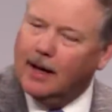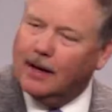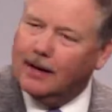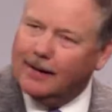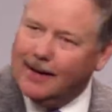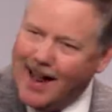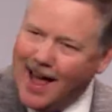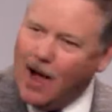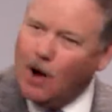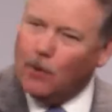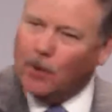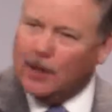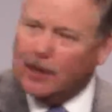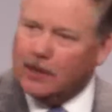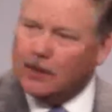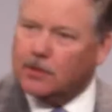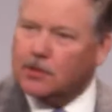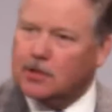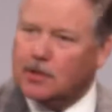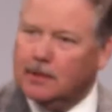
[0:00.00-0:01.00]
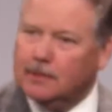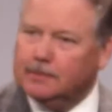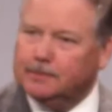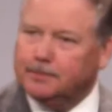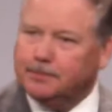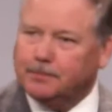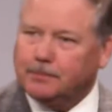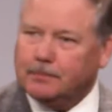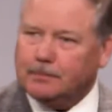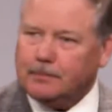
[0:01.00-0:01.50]
now is.
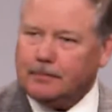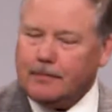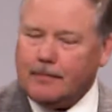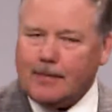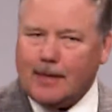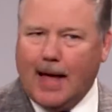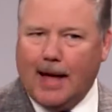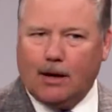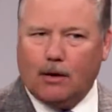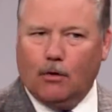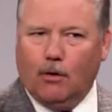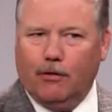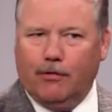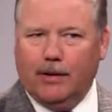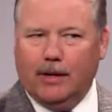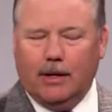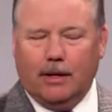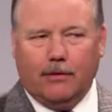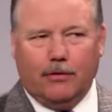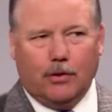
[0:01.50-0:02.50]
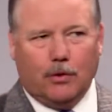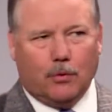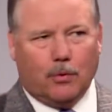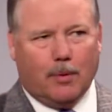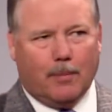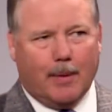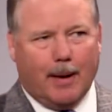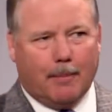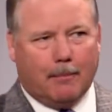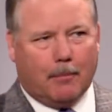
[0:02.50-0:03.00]
I don't know if any of you
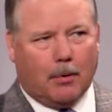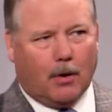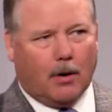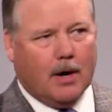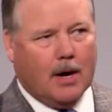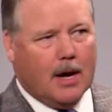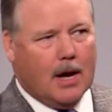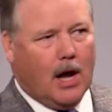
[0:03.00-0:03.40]
remember